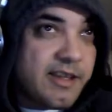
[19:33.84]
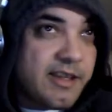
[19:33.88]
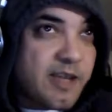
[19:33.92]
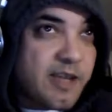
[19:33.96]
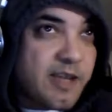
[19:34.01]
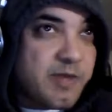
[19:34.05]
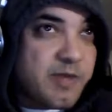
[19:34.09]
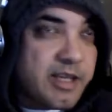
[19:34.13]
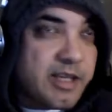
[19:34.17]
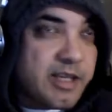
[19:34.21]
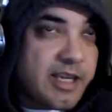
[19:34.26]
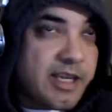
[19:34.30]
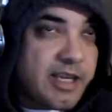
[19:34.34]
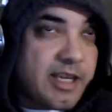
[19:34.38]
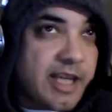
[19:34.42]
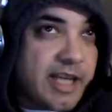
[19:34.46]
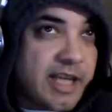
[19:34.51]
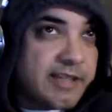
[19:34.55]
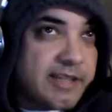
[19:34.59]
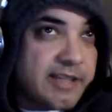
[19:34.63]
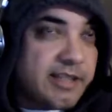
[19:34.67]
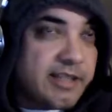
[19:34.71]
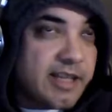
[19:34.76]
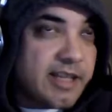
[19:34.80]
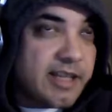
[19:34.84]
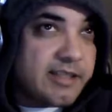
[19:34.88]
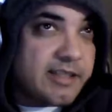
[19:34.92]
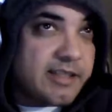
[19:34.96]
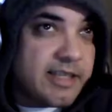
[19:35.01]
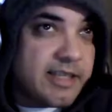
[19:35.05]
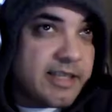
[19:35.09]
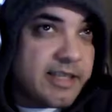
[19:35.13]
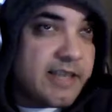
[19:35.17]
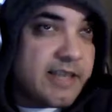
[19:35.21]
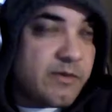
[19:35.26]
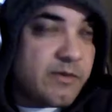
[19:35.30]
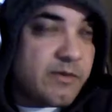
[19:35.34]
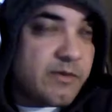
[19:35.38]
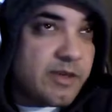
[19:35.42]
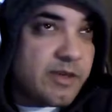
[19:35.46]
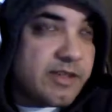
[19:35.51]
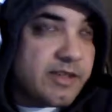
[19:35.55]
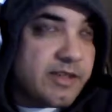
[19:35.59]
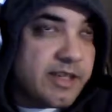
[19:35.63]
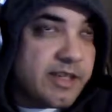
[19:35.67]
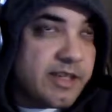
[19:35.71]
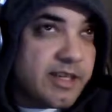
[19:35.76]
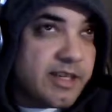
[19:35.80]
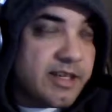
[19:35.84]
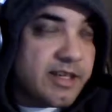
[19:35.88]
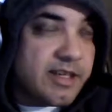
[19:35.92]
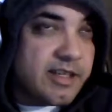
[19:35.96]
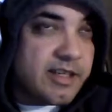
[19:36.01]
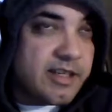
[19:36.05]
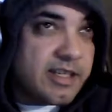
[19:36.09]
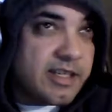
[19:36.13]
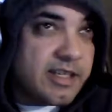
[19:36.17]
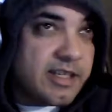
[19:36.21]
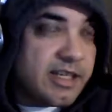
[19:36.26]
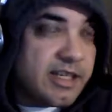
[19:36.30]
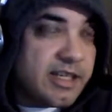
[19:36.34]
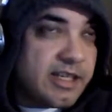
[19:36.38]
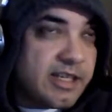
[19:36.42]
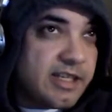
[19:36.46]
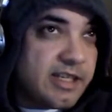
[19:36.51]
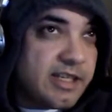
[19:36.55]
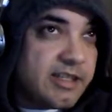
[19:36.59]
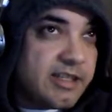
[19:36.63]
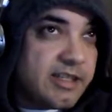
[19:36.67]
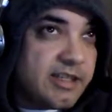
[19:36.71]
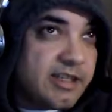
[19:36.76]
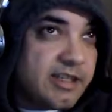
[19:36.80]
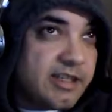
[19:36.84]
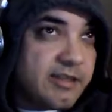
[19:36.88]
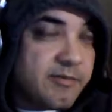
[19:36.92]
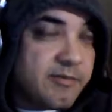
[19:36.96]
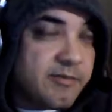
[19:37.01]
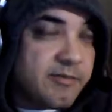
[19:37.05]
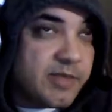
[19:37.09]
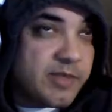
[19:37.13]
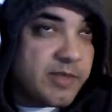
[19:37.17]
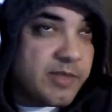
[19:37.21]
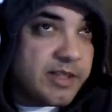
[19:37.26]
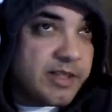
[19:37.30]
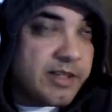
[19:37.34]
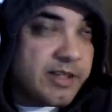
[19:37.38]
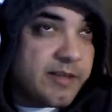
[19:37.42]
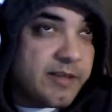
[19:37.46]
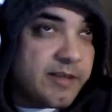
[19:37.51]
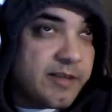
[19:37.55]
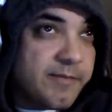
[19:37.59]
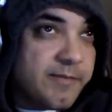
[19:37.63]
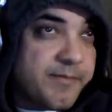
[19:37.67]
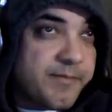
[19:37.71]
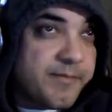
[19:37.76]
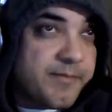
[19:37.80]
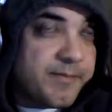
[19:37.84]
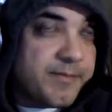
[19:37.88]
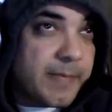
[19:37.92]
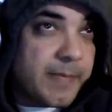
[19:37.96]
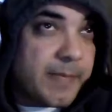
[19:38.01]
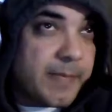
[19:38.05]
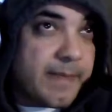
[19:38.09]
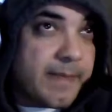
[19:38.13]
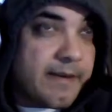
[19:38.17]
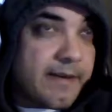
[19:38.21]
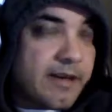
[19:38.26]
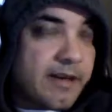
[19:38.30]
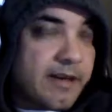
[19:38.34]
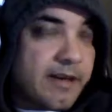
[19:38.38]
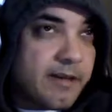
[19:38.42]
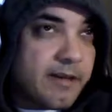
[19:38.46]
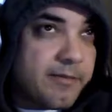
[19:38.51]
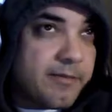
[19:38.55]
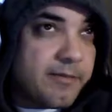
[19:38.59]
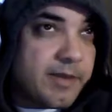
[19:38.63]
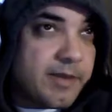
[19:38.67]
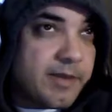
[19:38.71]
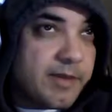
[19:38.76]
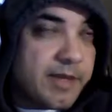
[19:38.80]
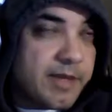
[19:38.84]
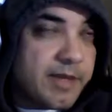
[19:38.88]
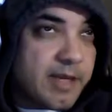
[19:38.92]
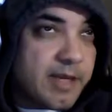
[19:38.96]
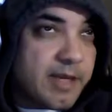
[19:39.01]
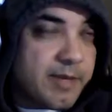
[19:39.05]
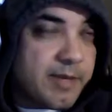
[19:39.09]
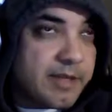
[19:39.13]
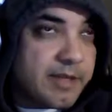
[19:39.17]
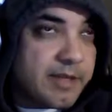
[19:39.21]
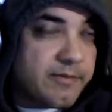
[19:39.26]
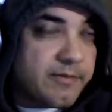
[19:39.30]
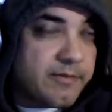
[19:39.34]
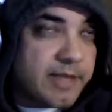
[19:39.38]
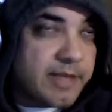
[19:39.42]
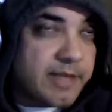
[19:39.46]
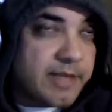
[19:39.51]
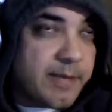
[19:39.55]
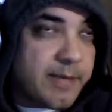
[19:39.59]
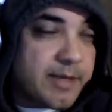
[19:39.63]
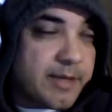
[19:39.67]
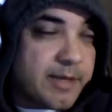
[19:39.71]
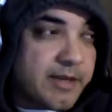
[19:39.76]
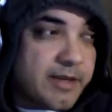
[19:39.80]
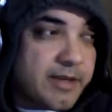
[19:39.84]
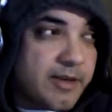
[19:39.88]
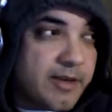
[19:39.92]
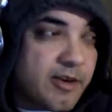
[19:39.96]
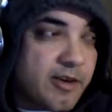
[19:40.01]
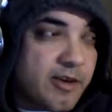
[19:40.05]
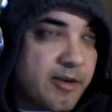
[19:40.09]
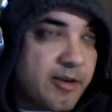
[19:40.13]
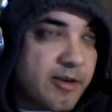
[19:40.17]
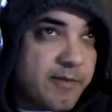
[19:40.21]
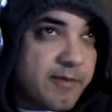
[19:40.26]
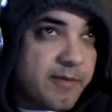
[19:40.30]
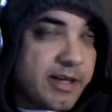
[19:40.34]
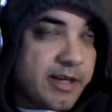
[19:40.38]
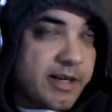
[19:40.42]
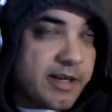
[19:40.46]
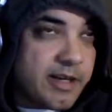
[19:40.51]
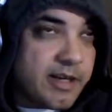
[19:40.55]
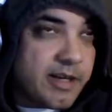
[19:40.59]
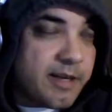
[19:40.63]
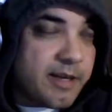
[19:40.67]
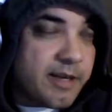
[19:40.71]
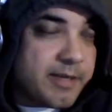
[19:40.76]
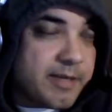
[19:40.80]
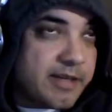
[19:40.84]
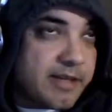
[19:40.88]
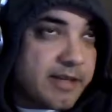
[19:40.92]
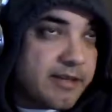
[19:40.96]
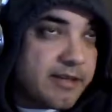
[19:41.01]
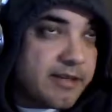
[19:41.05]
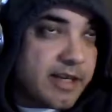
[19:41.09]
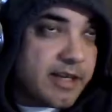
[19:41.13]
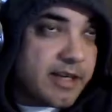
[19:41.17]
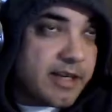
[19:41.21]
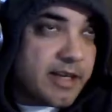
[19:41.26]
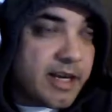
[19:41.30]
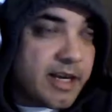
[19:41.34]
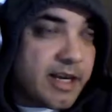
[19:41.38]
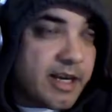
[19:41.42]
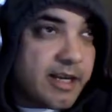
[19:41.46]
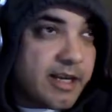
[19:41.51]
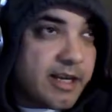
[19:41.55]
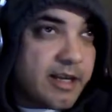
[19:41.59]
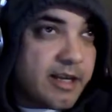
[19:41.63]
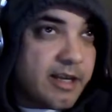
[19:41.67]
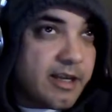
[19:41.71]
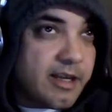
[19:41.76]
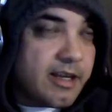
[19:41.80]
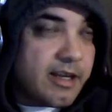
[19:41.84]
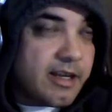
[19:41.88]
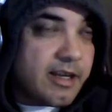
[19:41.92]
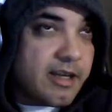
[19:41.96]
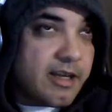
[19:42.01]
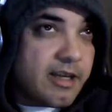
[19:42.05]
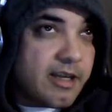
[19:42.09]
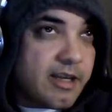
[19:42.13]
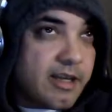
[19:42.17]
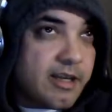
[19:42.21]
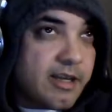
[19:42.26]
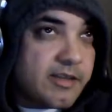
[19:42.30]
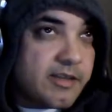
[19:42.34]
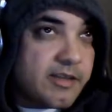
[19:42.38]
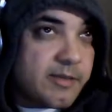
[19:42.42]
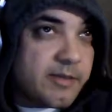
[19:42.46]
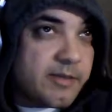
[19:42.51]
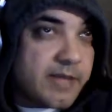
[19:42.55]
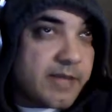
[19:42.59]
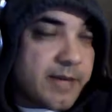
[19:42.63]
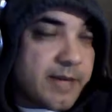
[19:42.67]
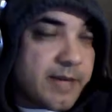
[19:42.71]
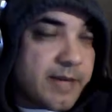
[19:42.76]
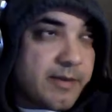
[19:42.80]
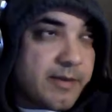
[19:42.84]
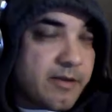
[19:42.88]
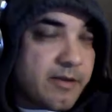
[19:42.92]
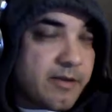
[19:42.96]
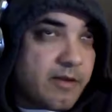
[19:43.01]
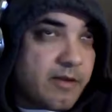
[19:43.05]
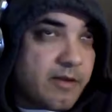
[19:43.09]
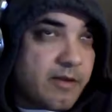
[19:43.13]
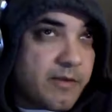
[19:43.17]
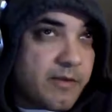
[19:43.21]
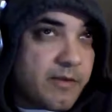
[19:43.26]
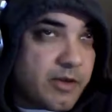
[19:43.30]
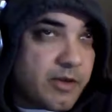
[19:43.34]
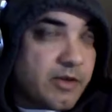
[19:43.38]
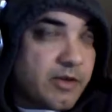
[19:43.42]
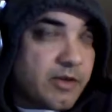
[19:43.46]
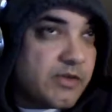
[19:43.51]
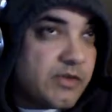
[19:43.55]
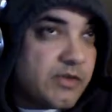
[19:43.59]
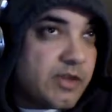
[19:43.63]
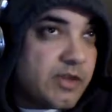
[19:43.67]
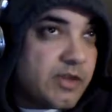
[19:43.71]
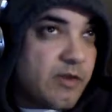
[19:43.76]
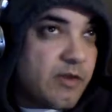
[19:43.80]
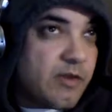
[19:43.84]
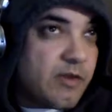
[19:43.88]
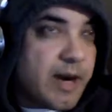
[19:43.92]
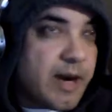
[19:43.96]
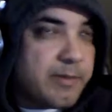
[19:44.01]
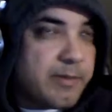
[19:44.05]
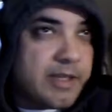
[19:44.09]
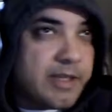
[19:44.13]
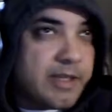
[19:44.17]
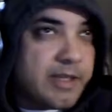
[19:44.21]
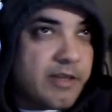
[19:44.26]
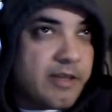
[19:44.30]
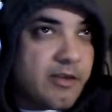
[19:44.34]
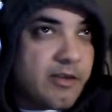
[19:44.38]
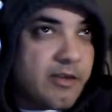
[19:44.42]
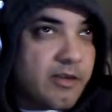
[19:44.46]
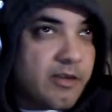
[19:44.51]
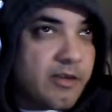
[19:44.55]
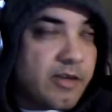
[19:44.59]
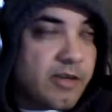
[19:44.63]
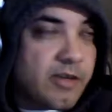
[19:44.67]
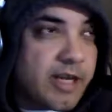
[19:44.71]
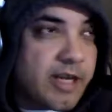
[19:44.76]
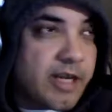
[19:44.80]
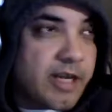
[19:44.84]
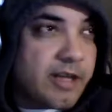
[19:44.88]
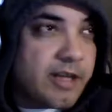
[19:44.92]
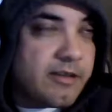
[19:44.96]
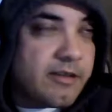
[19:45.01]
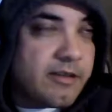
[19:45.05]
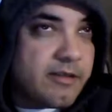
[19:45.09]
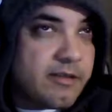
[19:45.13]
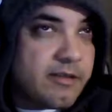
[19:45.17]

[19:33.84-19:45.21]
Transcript: I mean, he had to lock the legs for it to get in, and he and he didn't. But uh, um, the thing about the flopping of the arm, I I mean, I I sometimes uh, if you're used to grappling, you're you're not